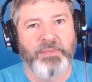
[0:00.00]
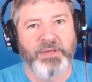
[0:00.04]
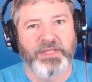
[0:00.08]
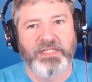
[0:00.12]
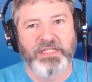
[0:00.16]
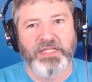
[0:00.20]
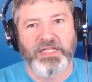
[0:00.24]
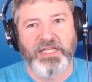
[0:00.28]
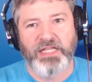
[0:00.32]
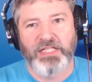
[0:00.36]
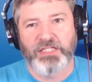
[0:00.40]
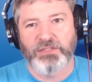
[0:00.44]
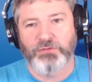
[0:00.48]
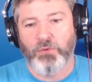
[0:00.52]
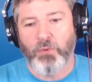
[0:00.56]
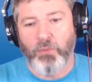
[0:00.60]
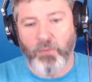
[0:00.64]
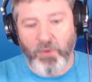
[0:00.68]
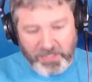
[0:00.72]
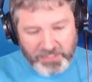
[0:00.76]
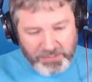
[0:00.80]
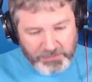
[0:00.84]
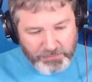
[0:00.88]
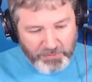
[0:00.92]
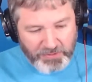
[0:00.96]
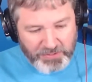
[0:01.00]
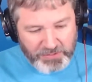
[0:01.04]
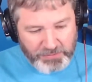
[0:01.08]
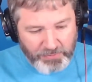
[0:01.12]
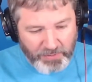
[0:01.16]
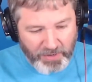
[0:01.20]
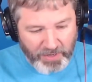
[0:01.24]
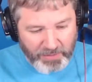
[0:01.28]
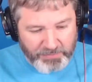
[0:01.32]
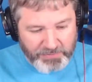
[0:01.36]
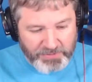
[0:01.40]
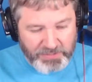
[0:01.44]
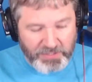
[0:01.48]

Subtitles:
and the kids will watch SpongeBob.